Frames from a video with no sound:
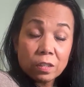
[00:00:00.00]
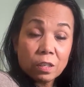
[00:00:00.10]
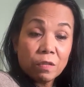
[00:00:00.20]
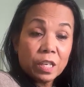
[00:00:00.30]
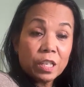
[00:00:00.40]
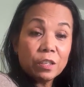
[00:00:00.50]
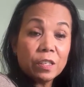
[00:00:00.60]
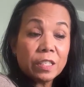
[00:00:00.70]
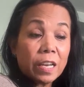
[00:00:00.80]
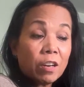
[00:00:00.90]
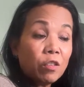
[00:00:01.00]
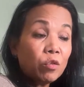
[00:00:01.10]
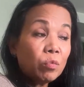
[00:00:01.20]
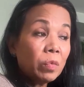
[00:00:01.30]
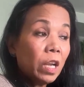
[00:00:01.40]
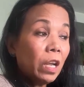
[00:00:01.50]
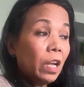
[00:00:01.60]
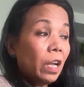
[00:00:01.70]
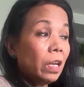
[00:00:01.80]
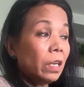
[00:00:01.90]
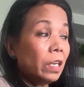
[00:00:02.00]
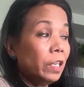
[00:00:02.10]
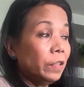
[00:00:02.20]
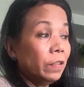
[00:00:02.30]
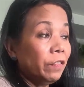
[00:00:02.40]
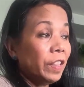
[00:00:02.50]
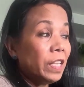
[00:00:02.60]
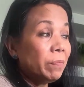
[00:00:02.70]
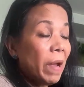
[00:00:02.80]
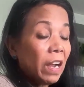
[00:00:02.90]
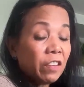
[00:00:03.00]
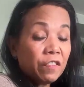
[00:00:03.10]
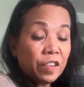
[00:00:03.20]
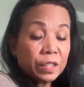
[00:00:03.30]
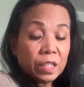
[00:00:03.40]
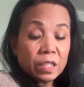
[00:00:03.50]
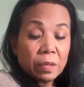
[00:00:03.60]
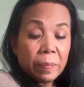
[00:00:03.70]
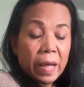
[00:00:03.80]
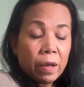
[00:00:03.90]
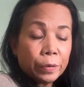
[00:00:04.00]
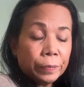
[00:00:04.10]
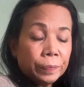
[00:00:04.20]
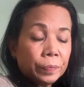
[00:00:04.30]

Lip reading: So when you do this at home, with this bag of fish is about